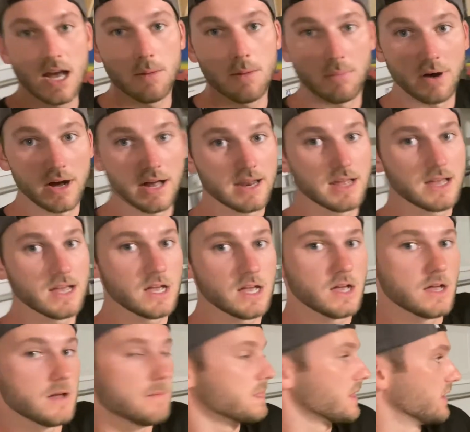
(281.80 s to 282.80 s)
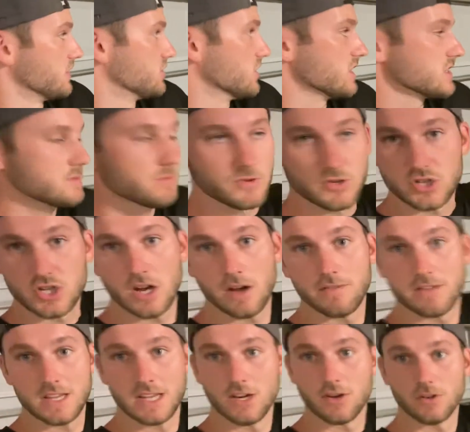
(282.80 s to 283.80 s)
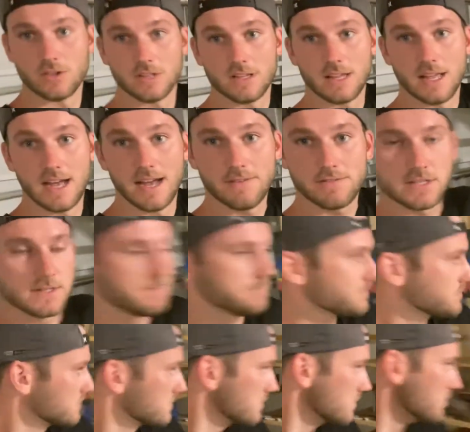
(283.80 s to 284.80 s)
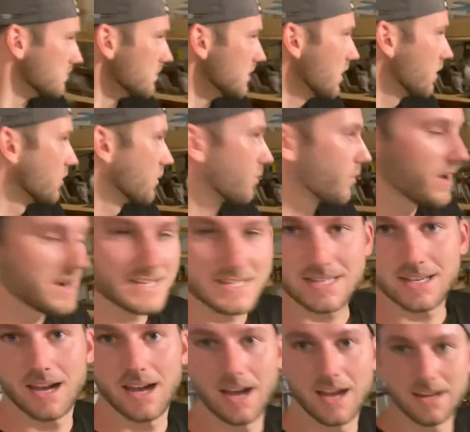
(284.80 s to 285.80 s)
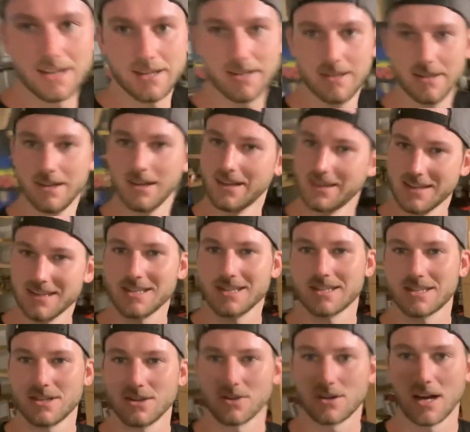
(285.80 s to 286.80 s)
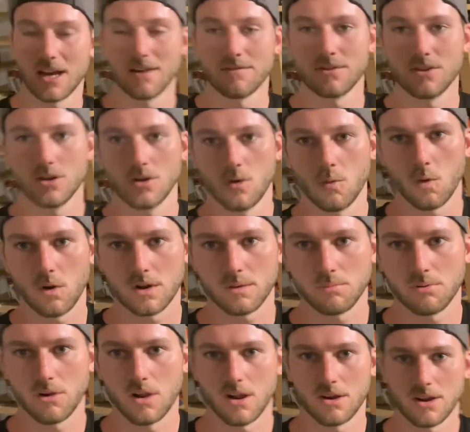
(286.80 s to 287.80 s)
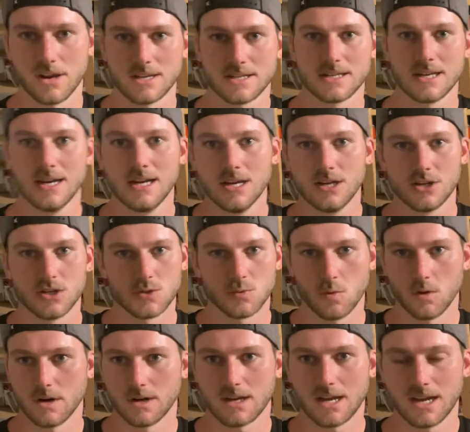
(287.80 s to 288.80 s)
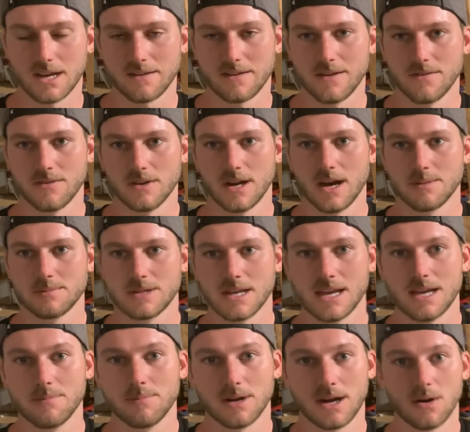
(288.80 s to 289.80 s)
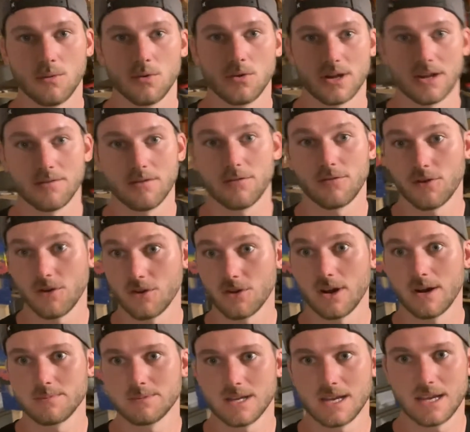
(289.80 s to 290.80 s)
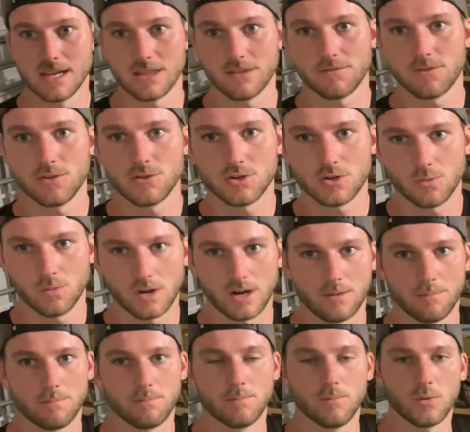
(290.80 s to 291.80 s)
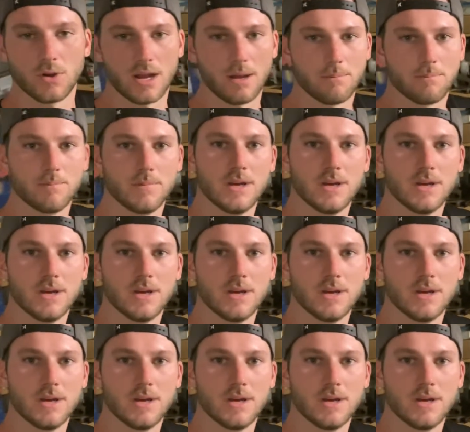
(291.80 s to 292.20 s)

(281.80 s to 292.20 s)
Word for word: but adjustable shelving here on the left. On the right side, and this is still kind of, you know, a work in progress. Just want to kind of give an update, but I will give a further update in the future when I, when I